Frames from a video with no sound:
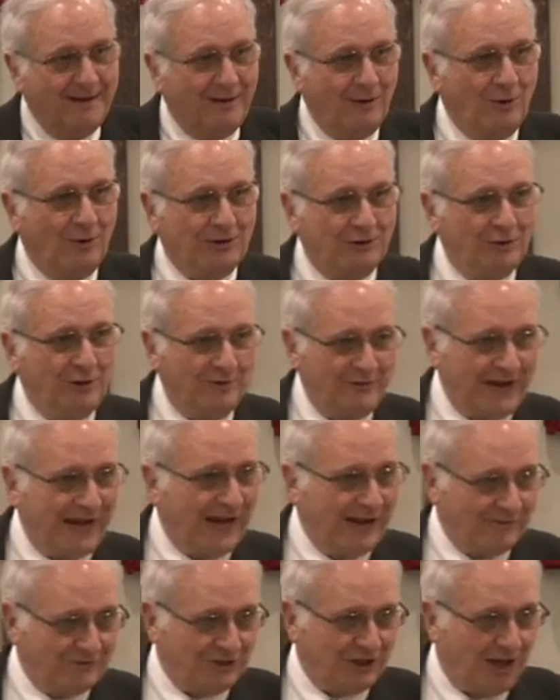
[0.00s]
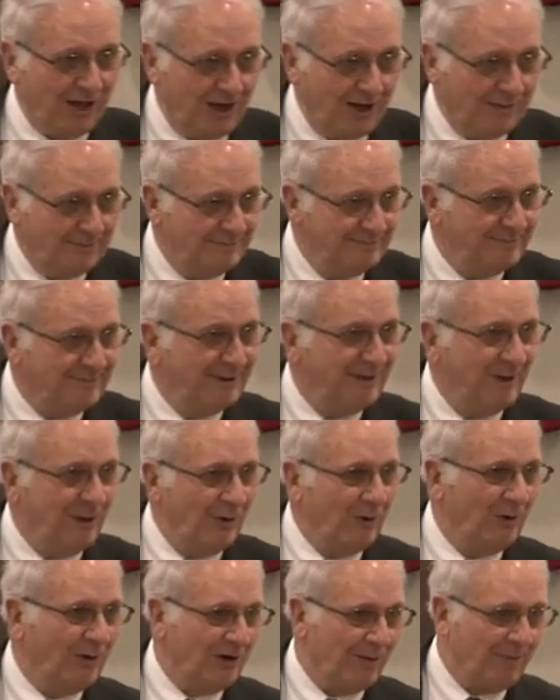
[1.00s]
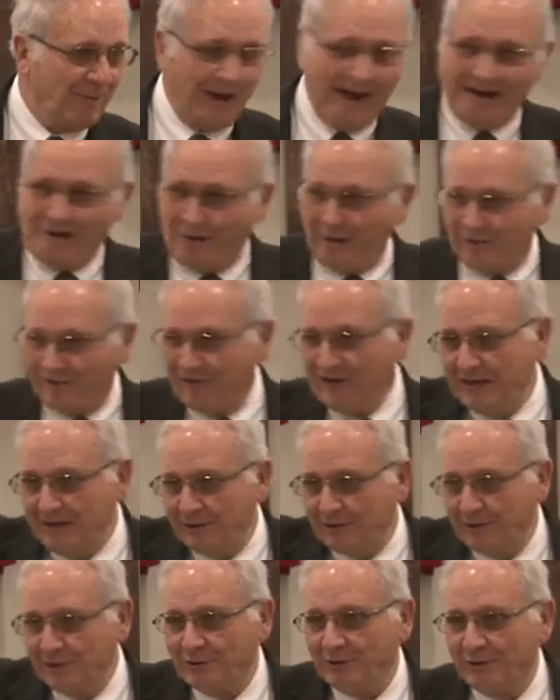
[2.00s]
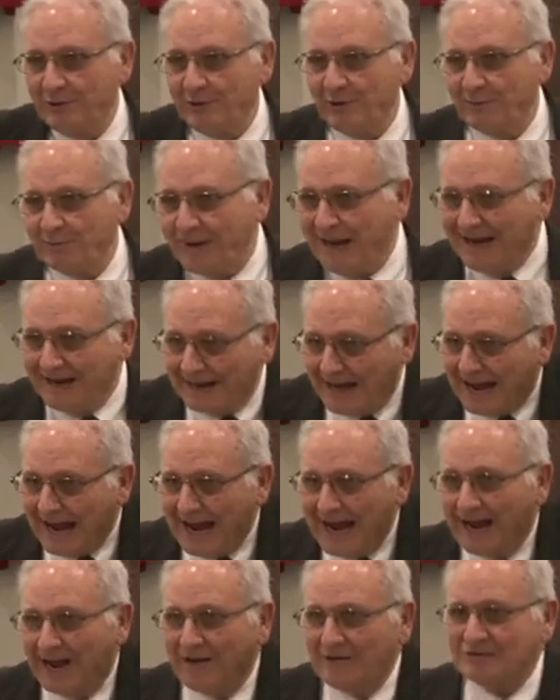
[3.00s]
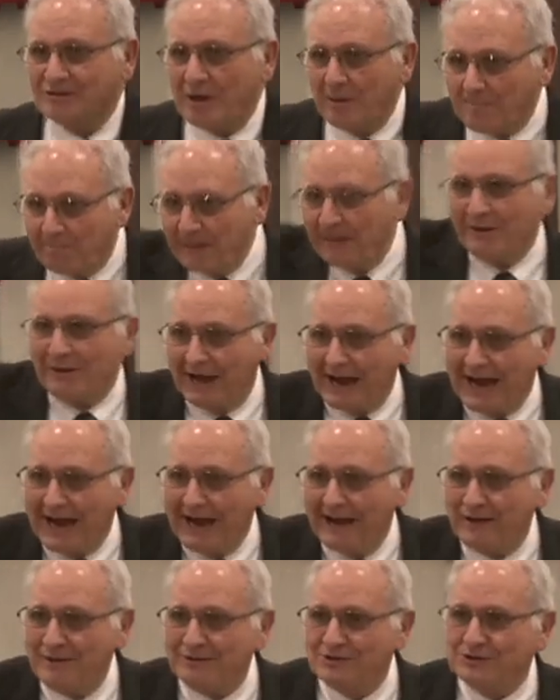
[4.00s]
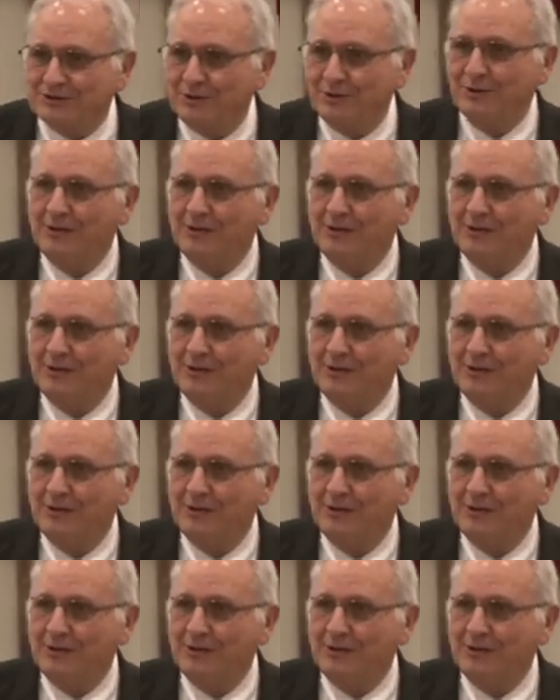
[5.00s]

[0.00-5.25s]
or do a valve job, or to plow a field, or paint a house, or build a house,